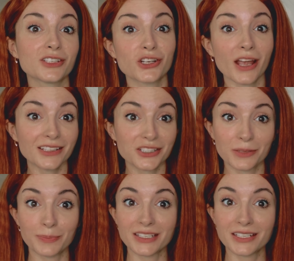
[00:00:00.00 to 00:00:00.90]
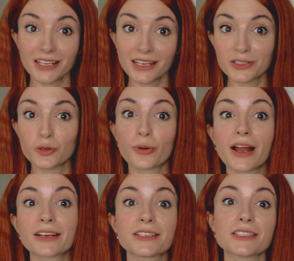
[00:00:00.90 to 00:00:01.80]
ChatGPT to
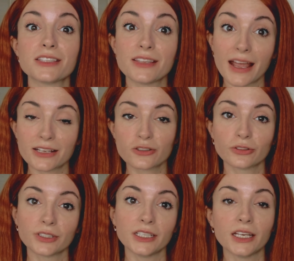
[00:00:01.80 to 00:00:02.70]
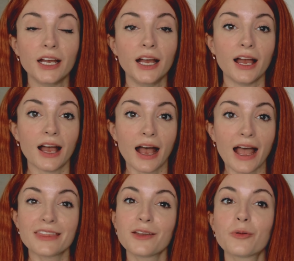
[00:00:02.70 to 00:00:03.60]
practice naturally.
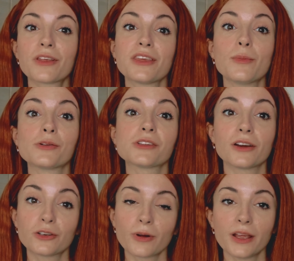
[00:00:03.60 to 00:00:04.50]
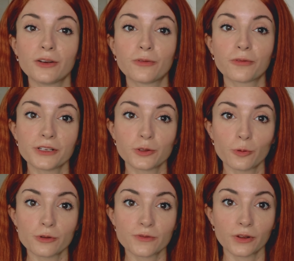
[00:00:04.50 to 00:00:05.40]
I think one of the most underrated free
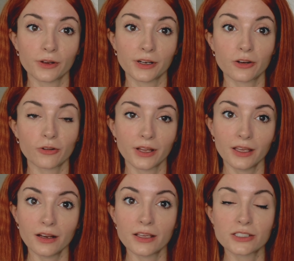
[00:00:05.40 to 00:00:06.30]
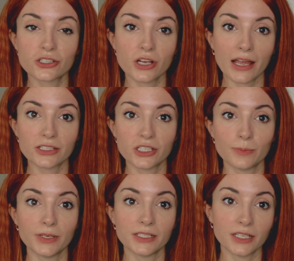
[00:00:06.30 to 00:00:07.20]
tools for learning Korean is
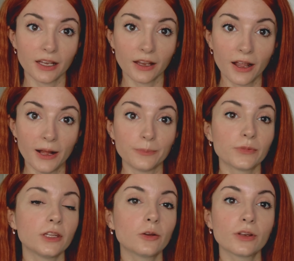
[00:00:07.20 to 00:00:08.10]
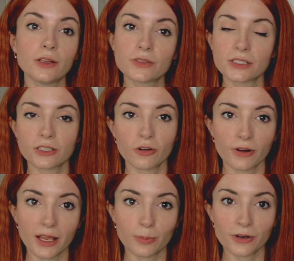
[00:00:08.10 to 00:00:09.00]
ChatGPT. You can use it to
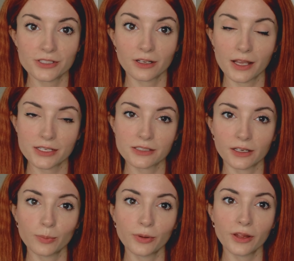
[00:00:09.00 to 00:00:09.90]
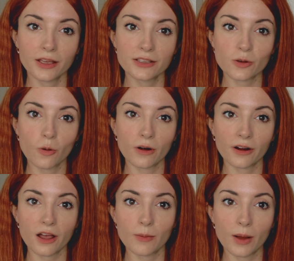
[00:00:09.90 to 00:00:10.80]
create personalized study plans or
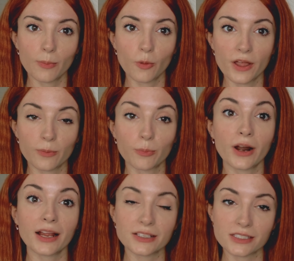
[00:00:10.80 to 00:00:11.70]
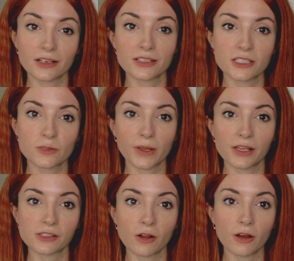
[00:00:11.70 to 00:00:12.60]
come up with practice sentences
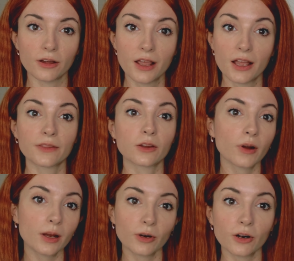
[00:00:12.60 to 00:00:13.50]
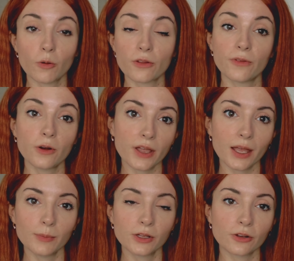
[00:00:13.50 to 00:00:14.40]
based on the grammar or the
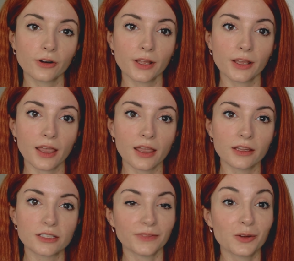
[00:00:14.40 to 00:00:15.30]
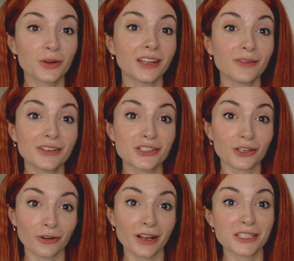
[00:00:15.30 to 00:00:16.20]
vocab you're learning, and you can even
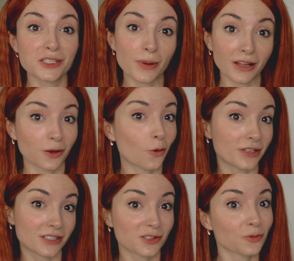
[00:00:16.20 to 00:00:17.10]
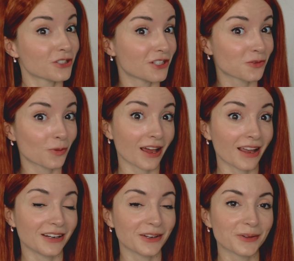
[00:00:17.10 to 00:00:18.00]
generate spelling quizzes, which is what
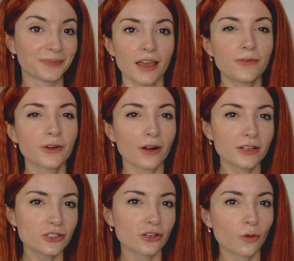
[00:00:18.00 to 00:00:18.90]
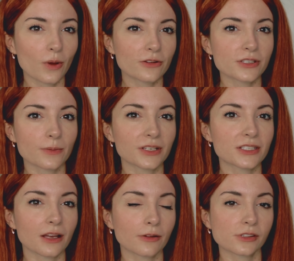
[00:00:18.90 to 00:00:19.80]
I do. If you're unsure whether something
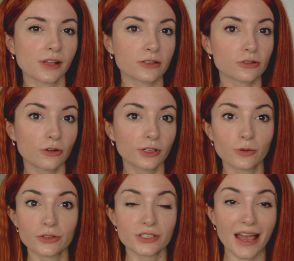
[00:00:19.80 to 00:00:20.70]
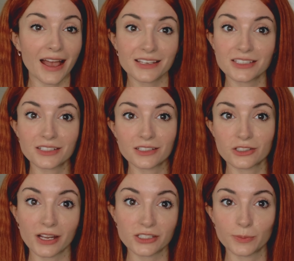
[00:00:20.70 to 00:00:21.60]
sounds natural, you can just ask
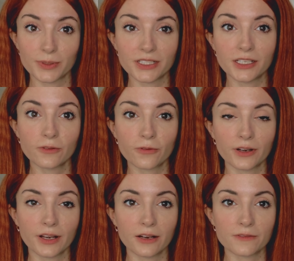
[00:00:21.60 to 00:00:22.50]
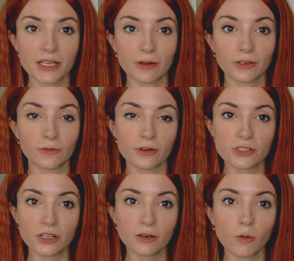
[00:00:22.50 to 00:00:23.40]
ChatGPT for a native sounding
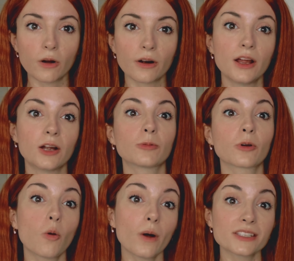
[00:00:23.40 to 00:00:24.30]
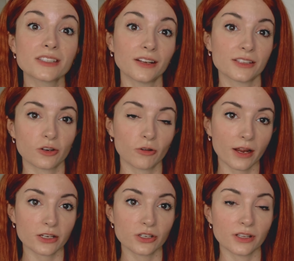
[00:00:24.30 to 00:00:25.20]
version or request sentence
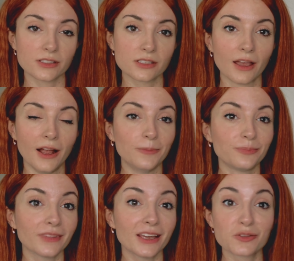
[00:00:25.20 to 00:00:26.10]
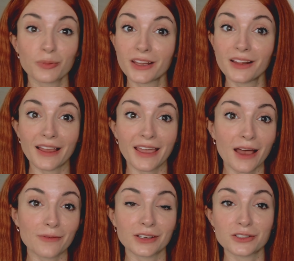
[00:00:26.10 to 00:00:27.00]
corrections. It's really like
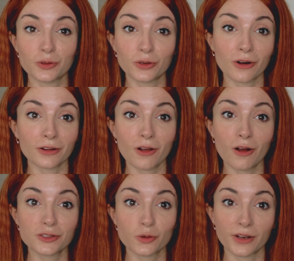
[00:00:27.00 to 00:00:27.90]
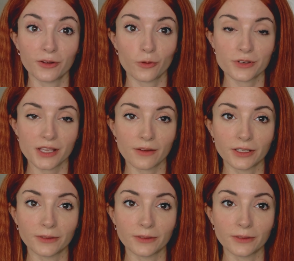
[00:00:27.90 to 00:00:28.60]
having a tutor on call 24/7.